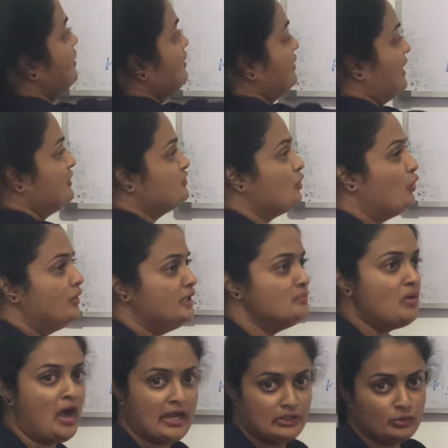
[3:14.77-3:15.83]
Right, sodium
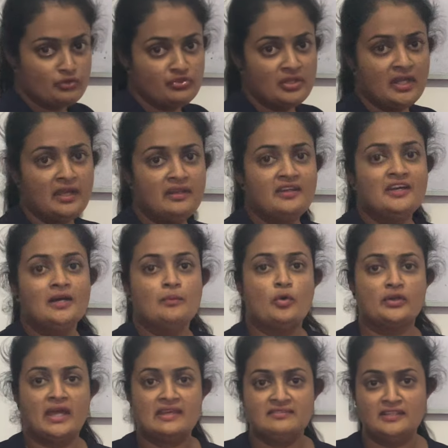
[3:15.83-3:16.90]
hydroxide,
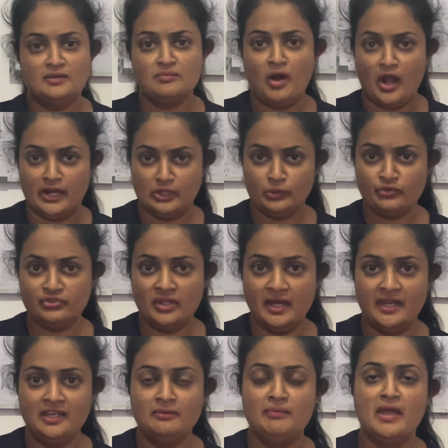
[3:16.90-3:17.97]
potassium
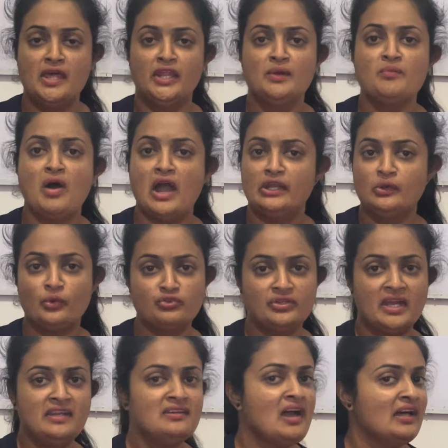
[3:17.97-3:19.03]
hydroxide, barium
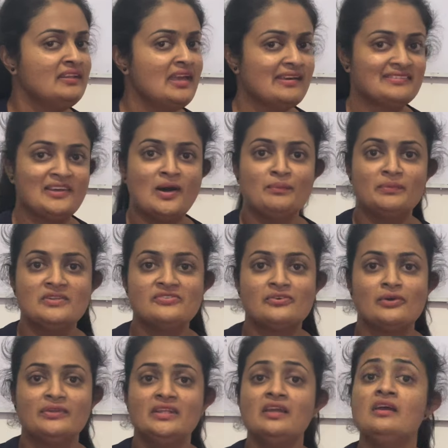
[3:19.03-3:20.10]
hydroxide are the examples
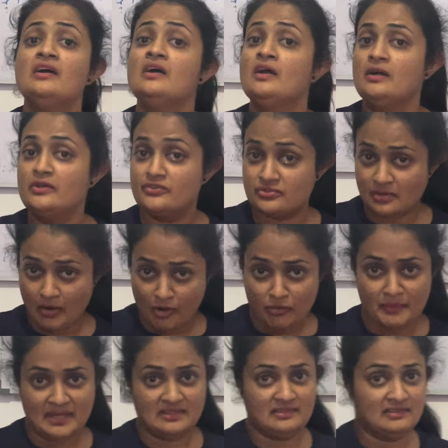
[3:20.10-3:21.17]
for the strong
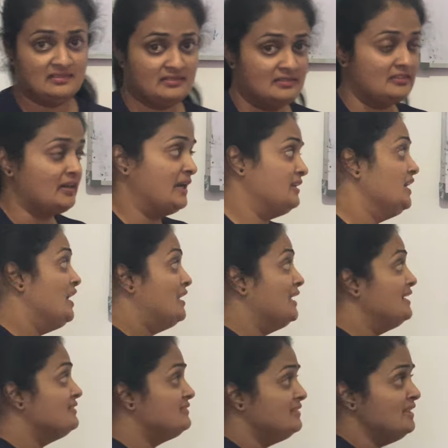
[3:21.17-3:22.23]
bases. Right.
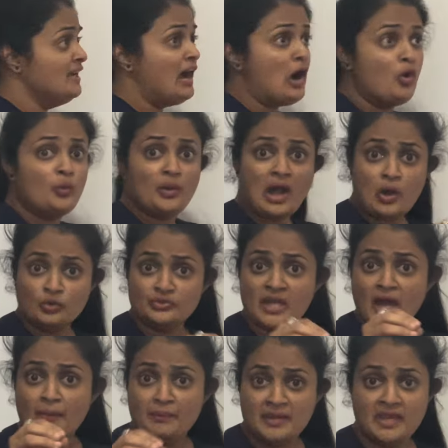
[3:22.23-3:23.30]
Let's see how
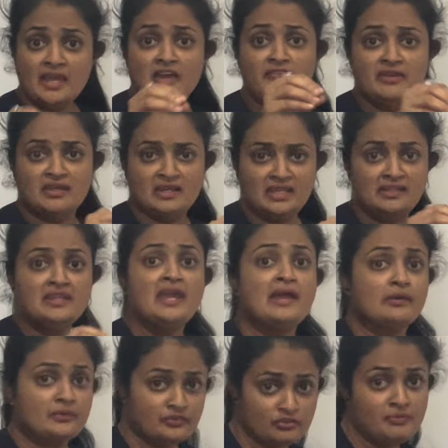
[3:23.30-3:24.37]
their behavior in the
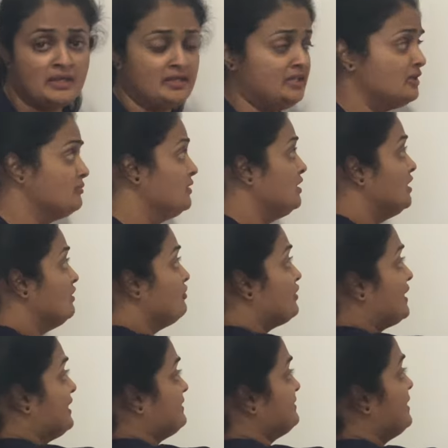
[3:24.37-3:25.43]
aqueous medium. For
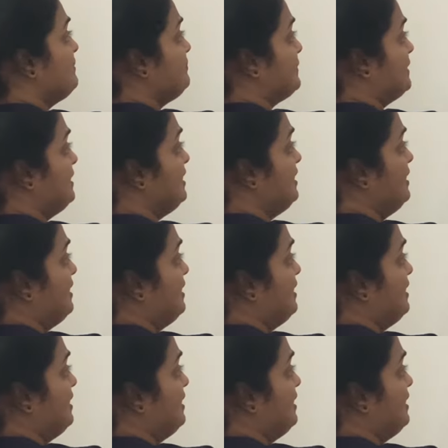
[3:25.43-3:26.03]
example,